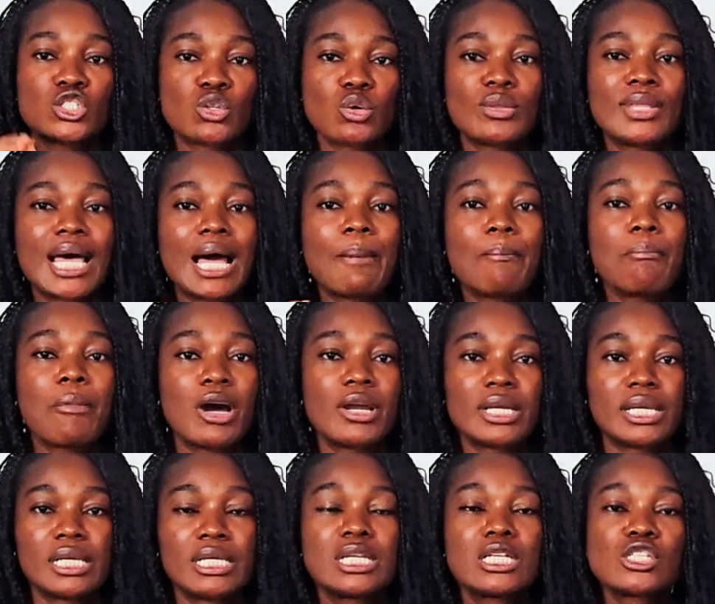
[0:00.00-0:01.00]
to that
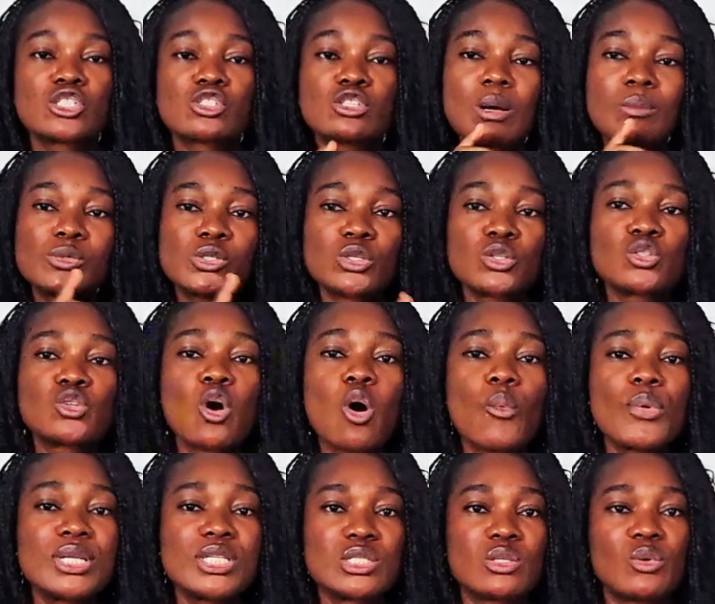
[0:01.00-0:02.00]
money. Some should
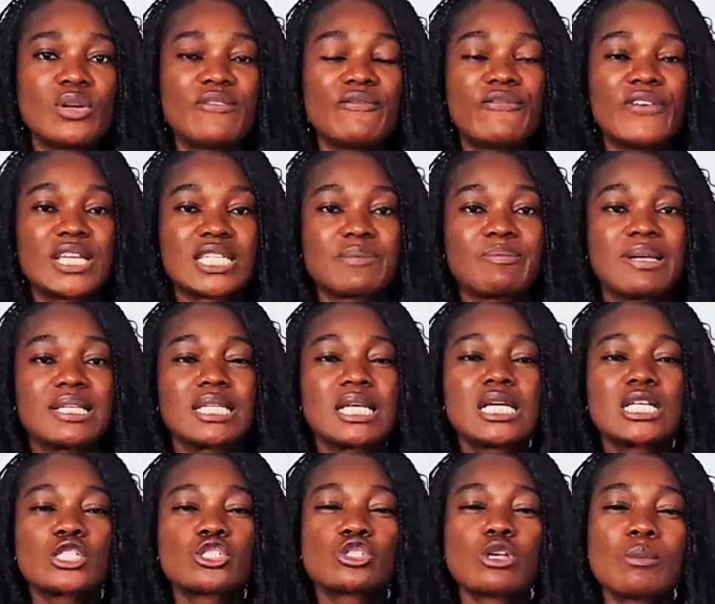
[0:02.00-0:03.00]
go into investment,
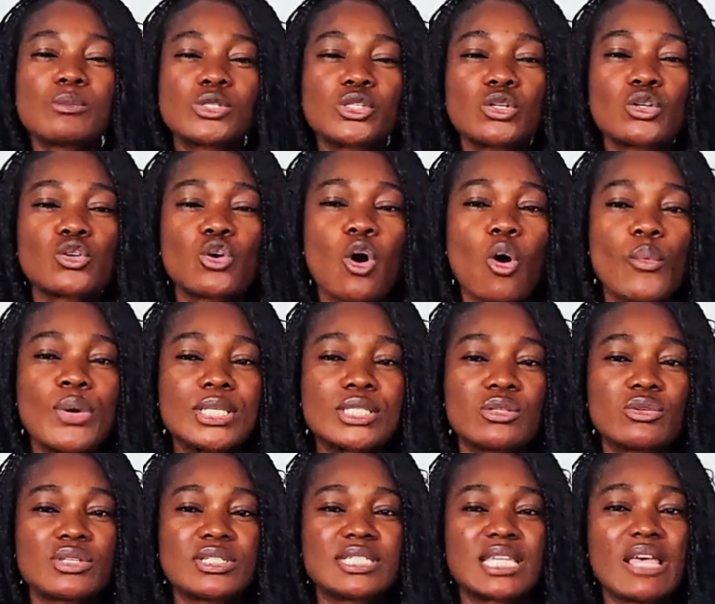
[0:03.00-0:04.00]
some should go
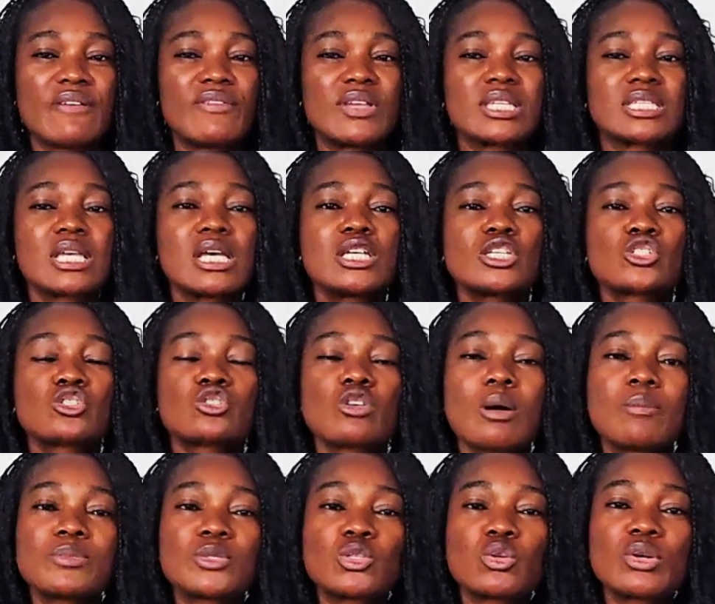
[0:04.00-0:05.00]
into savings,
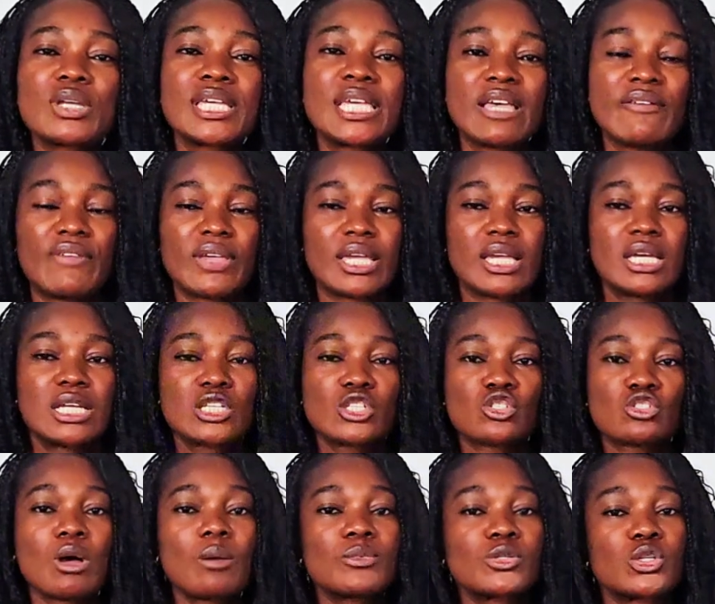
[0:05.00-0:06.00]
some to giving,
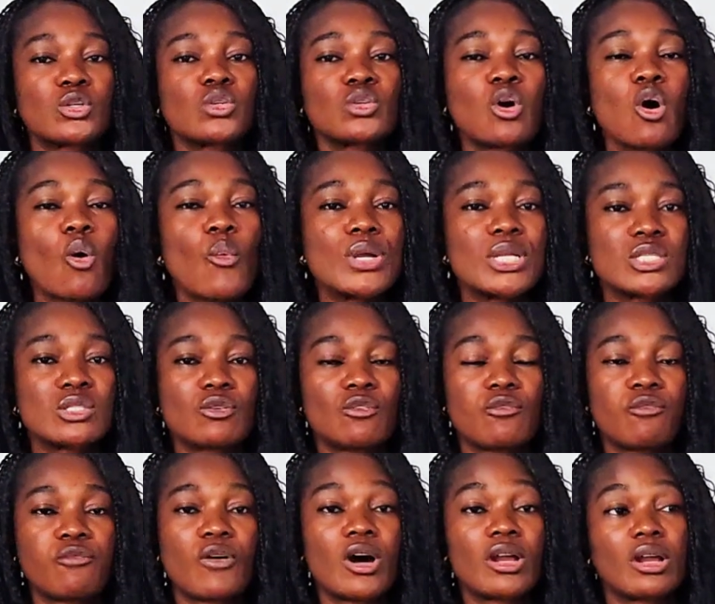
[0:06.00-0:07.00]
some should go into
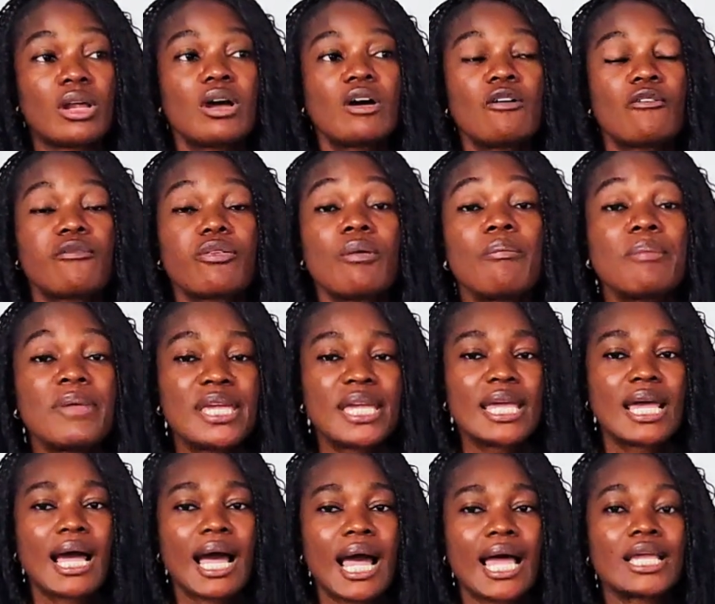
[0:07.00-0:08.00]
fun. For
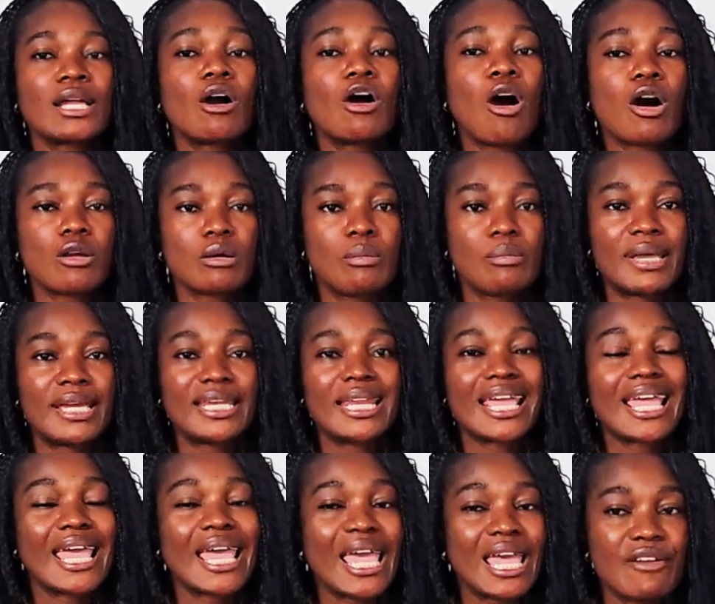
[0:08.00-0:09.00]
me, I automate
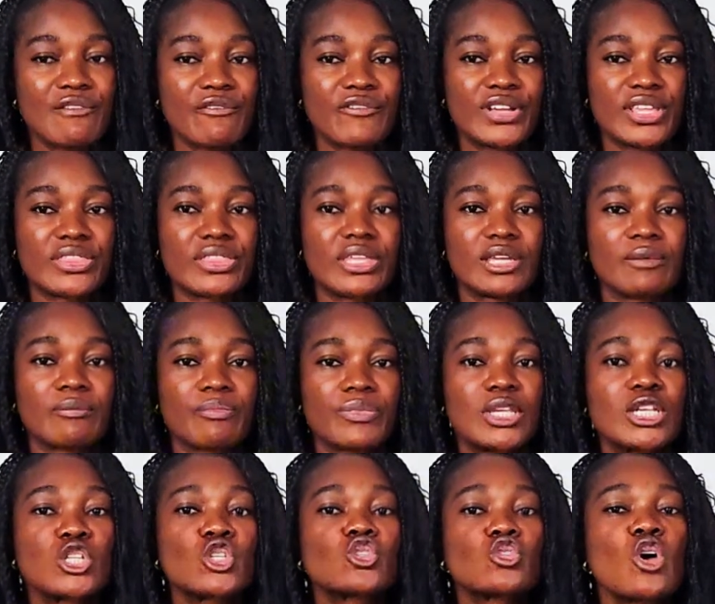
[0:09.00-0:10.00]
everything
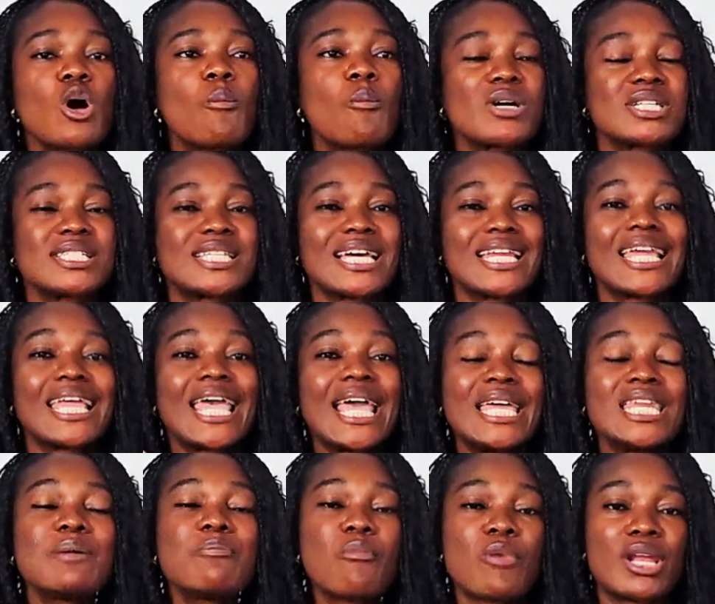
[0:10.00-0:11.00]
so much that
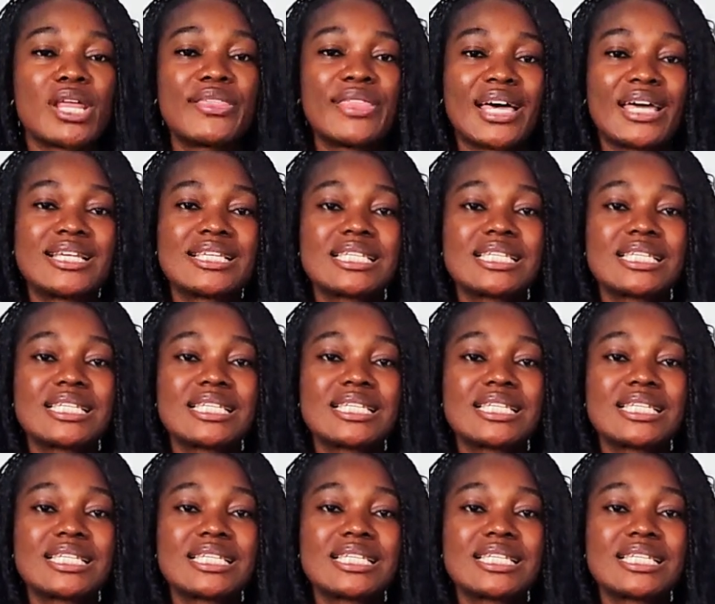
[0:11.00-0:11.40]
any money that